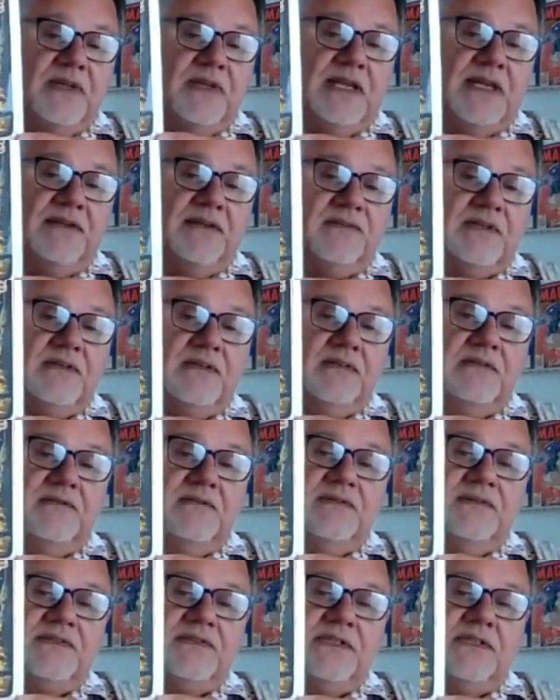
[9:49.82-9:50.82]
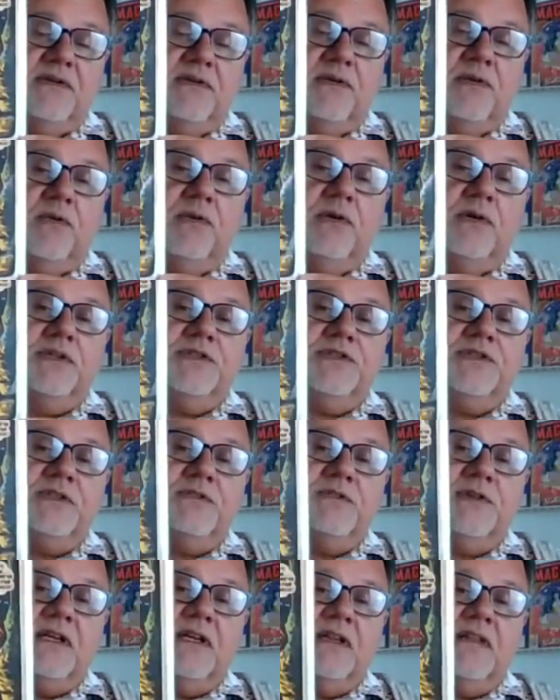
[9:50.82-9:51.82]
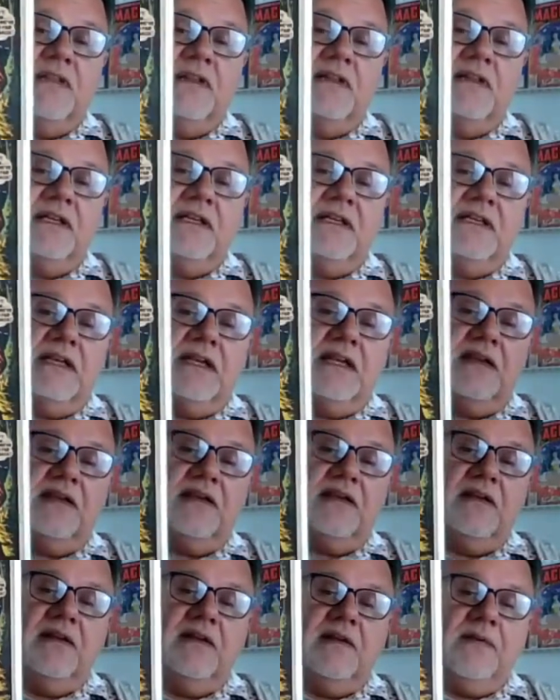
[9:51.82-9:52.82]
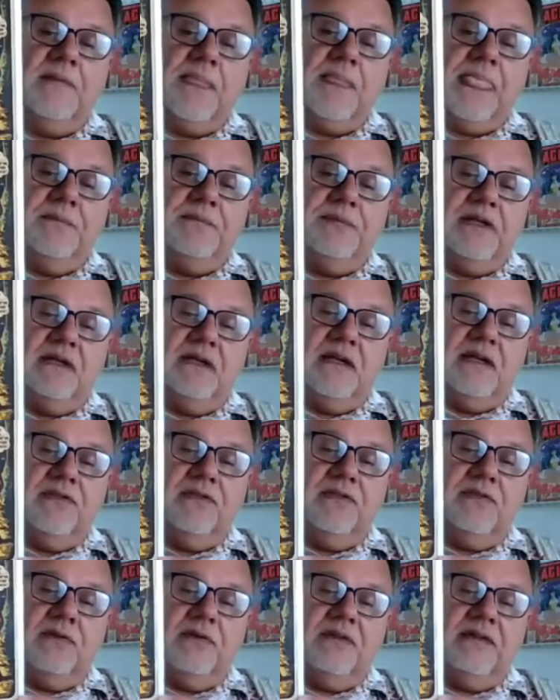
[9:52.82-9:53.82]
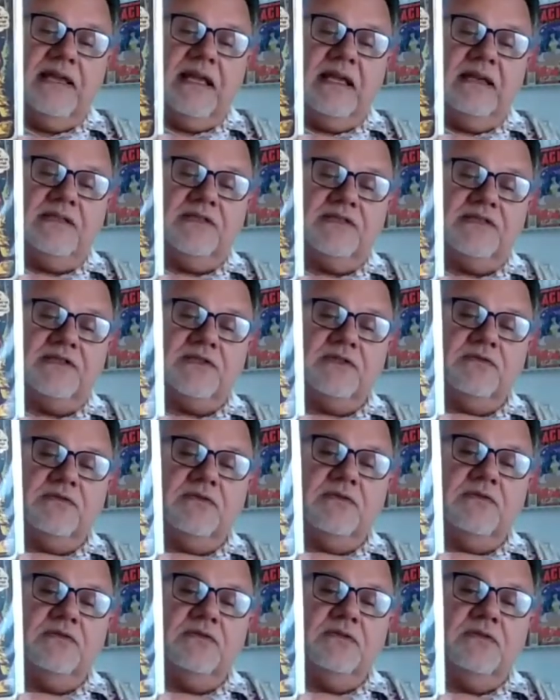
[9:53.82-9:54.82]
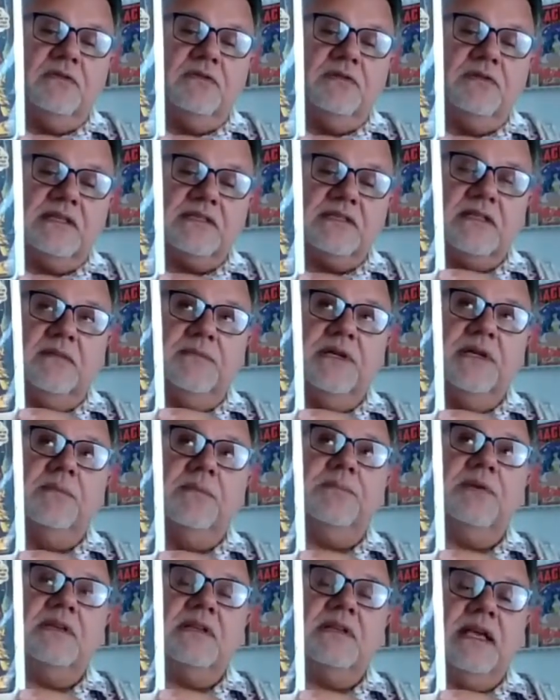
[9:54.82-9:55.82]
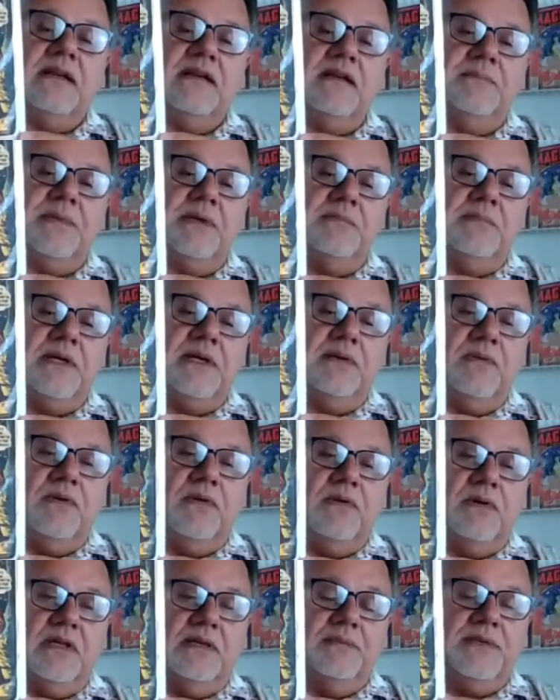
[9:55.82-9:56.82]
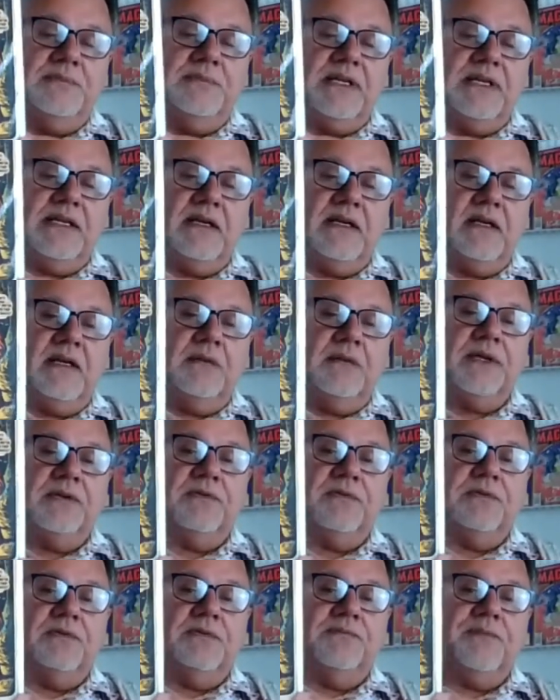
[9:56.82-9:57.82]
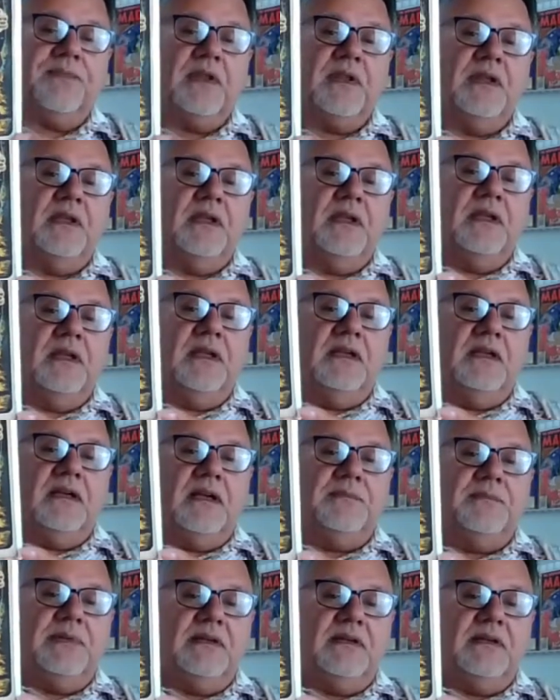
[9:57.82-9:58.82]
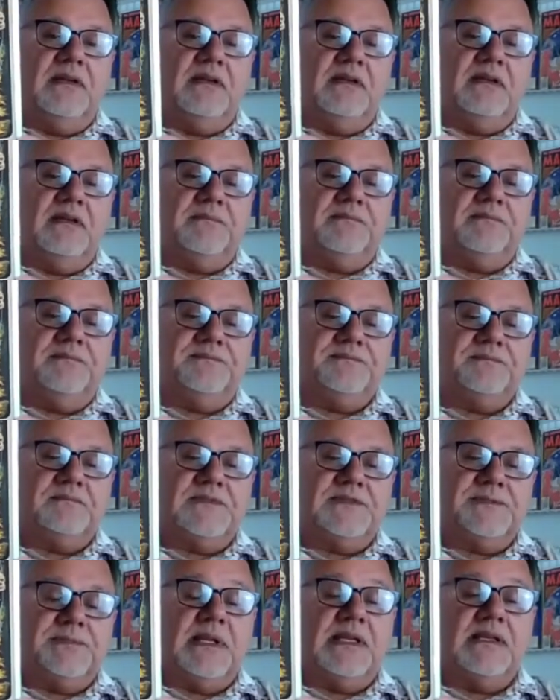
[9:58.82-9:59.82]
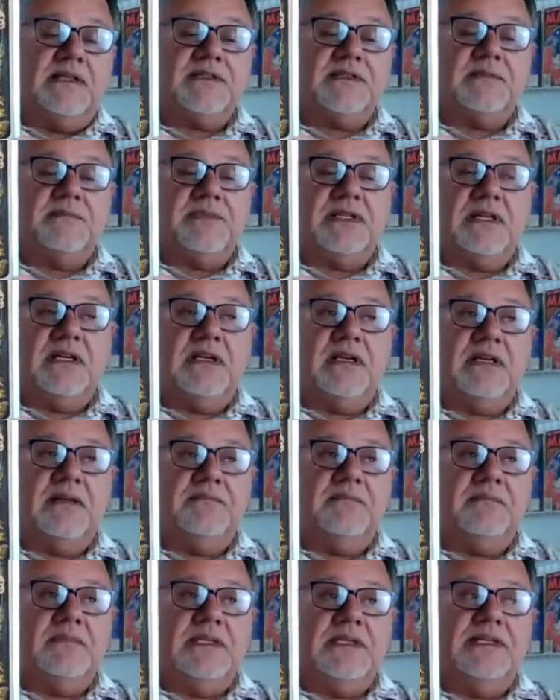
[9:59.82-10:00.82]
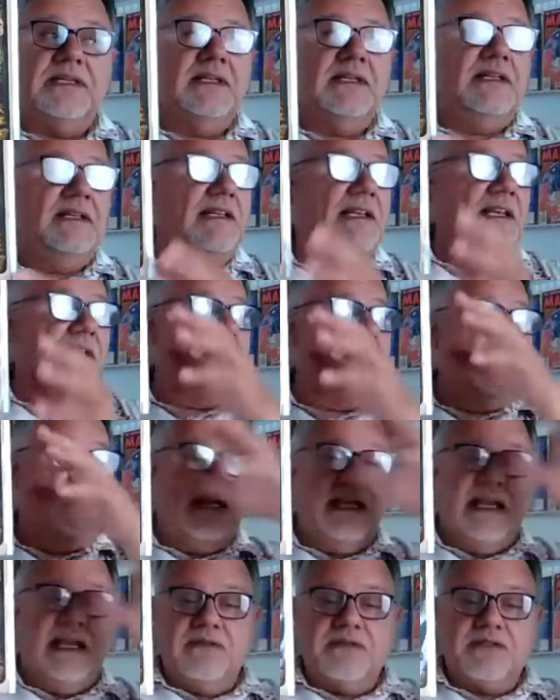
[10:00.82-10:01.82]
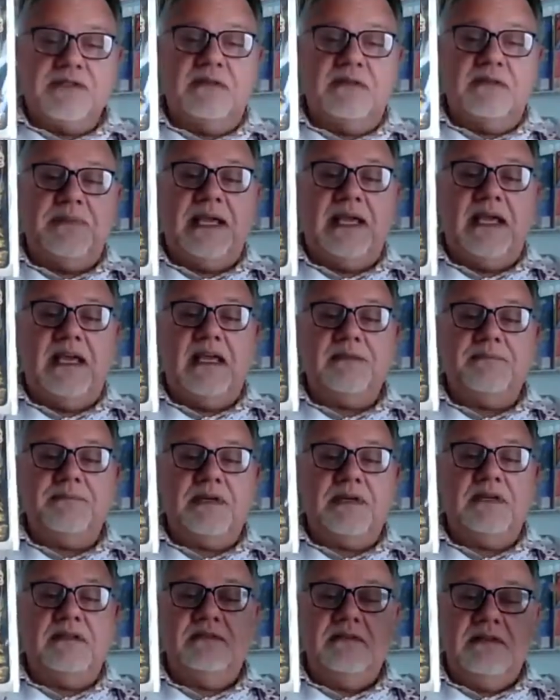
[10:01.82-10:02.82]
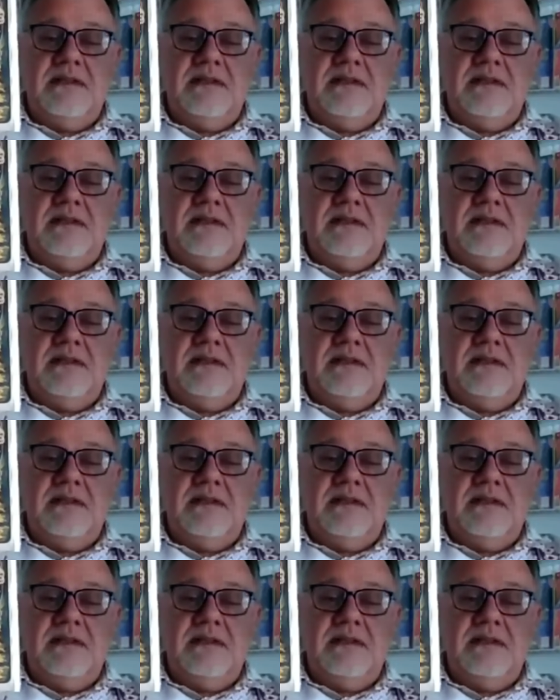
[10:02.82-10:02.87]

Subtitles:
having to see their origin or anything like that. But I thought that is so cool. I'm going to put that up on my wall. I'm in my comic room. I've been spending some time getting my house unpacked, but